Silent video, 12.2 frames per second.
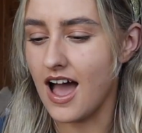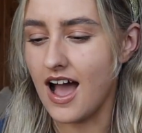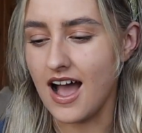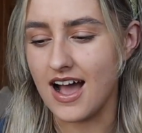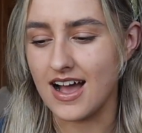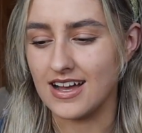
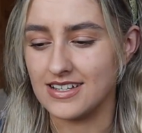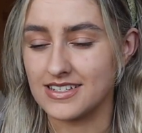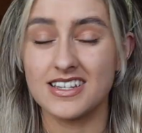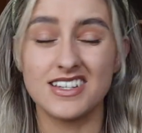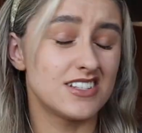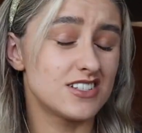and
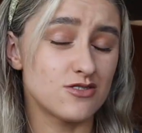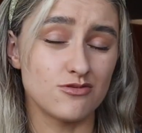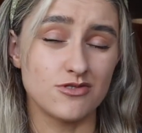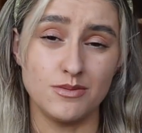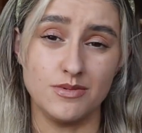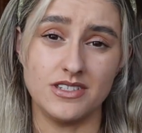it is just
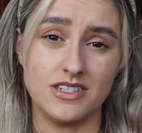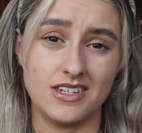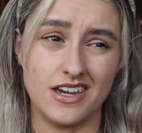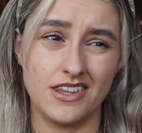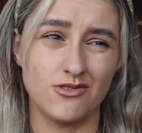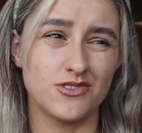really busy,
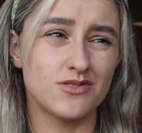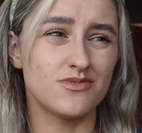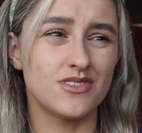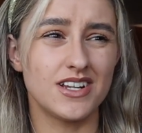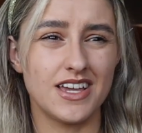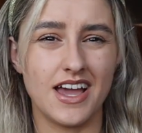and there isn't
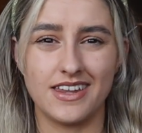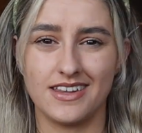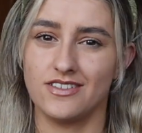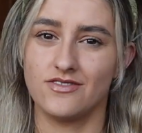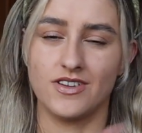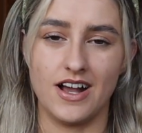really any
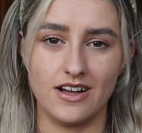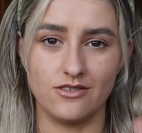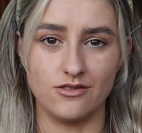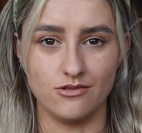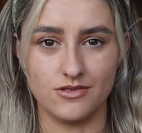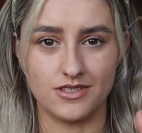different
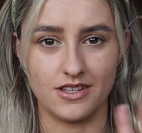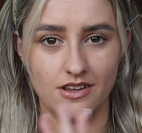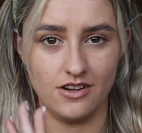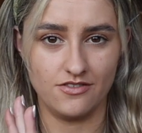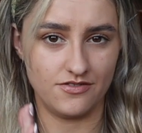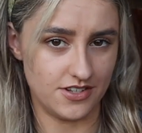angles that
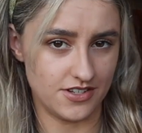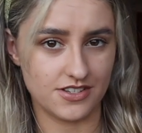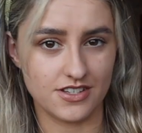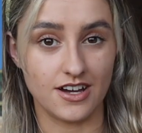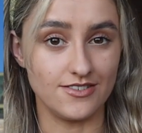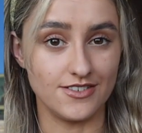I've
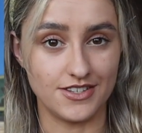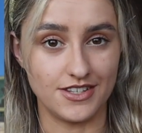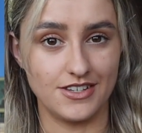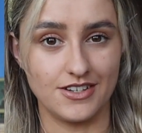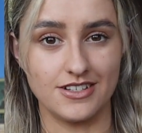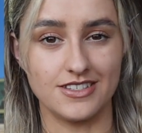discovered that
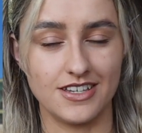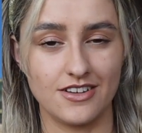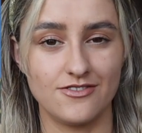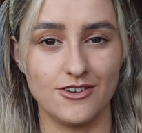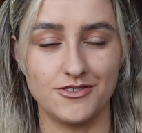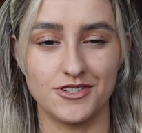you can take
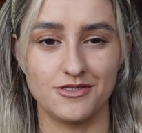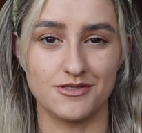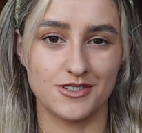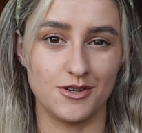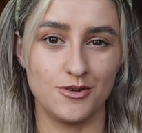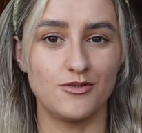photos.
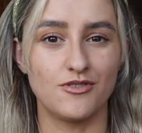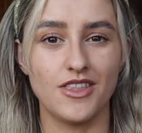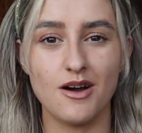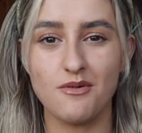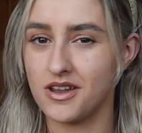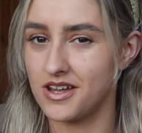So for
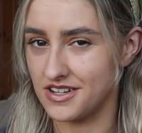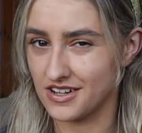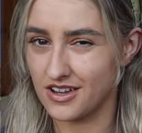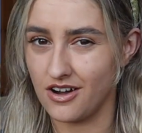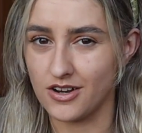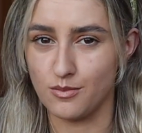that one I did
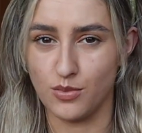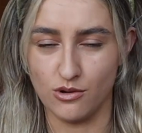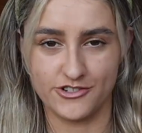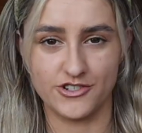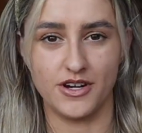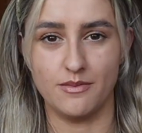kind of
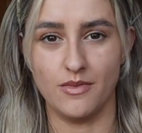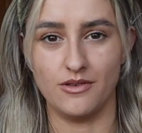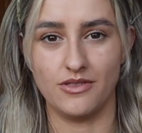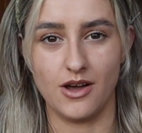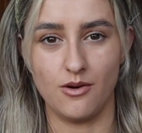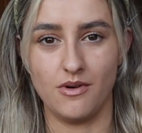portrait
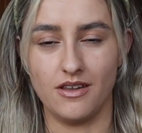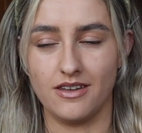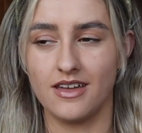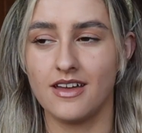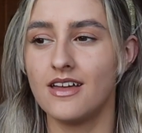mode that one,